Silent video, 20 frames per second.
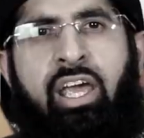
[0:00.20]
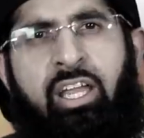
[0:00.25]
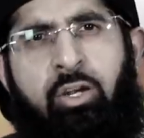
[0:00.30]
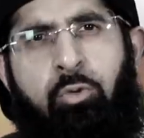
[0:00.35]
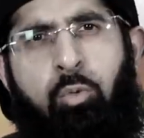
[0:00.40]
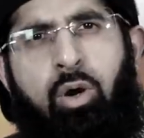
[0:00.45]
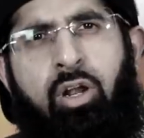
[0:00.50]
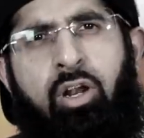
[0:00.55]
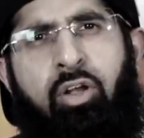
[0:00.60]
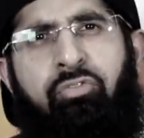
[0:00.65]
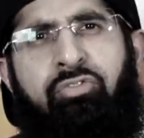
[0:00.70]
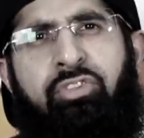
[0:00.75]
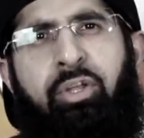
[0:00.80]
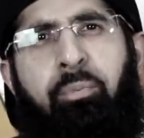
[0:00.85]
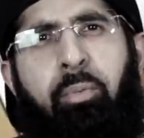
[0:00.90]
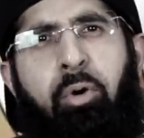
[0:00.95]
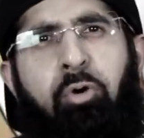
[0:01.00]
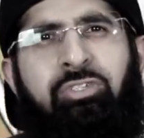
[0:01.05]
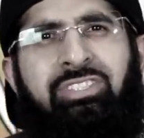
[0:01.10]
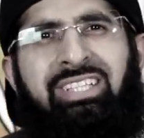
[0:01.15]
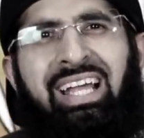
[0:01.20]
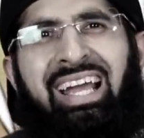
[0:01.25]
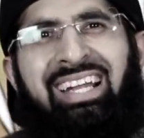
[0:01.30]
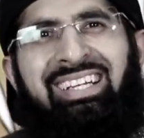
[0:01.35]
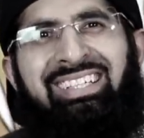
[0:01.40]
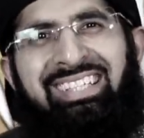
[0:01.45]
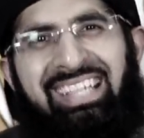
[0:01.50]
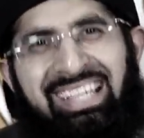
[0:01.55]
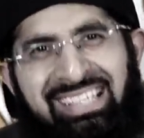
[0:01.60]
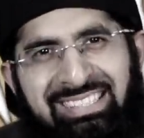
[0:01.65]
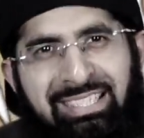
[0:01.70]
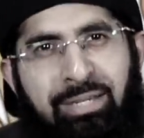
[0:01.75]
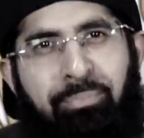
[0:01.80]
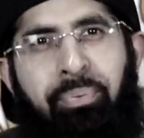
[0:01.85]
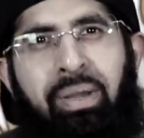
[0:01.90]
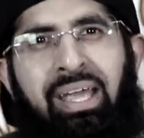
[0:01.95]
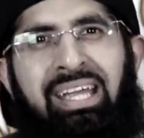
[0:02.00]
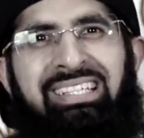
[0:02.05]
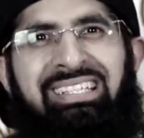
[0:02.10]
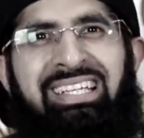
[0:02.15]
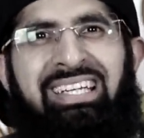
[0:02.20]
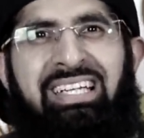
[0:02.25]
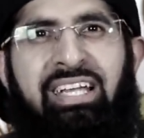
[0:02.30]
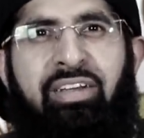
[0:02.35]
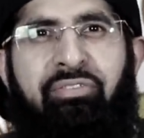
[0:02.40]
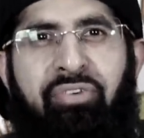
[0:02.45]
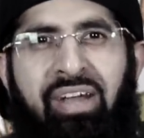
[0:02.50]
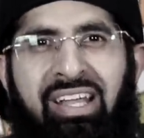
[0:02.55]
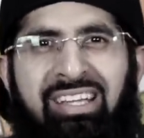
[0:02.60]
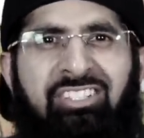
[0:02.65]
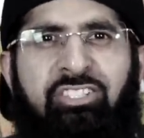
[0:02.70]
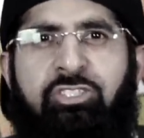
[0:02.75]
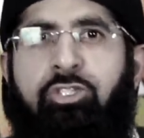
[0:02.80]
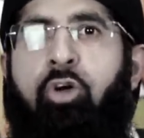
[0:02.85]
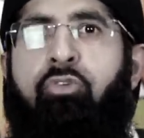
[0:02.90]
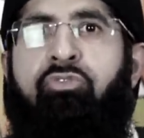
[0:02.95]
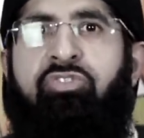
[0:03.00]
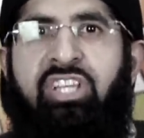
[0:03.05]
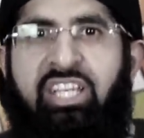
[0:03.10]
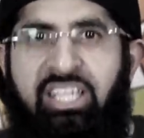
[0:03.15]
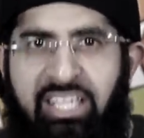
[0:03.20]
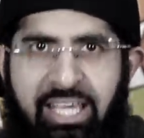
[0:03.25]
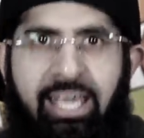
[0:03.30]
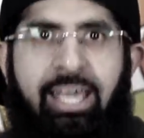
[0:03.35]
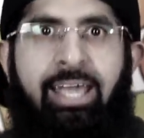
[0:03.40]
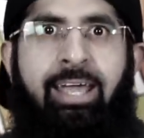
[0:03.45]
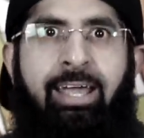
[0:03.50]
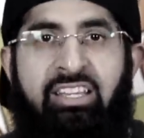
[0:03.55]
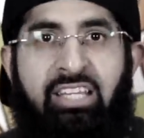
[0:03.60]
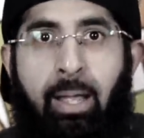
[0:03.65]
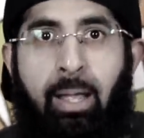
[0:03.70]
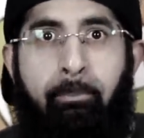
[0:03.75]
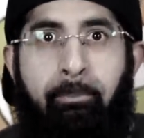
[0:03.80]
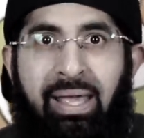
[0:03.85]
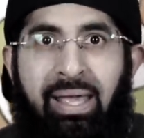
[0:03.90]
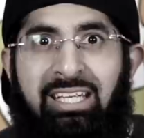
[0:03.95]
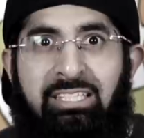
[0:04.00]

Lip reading: in one of the most anticipated events of the year that